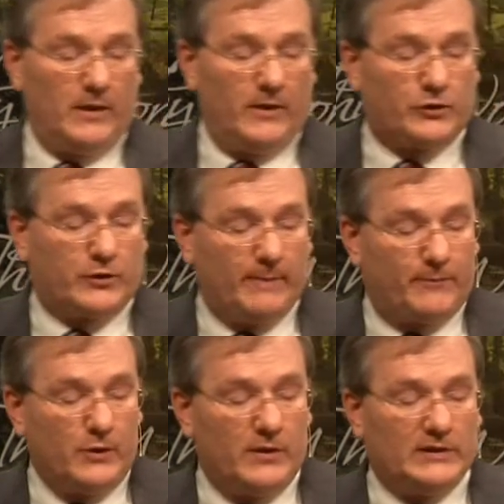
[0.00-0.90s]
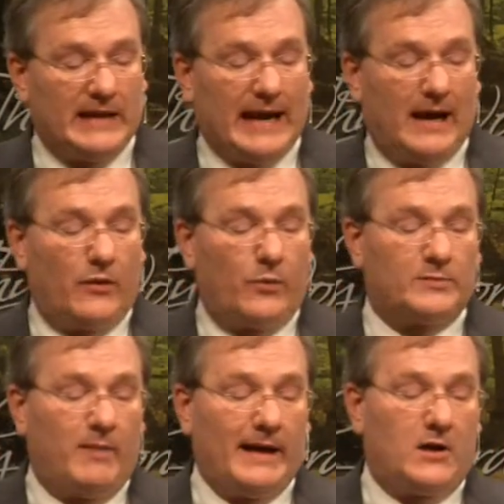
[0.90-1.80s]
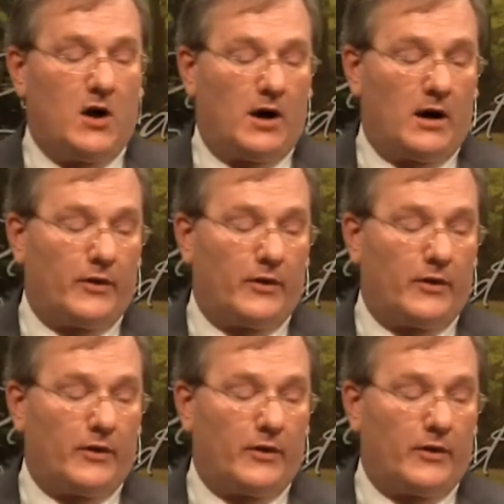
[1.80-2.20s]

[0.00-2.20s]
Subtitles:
The trip through the South was by car,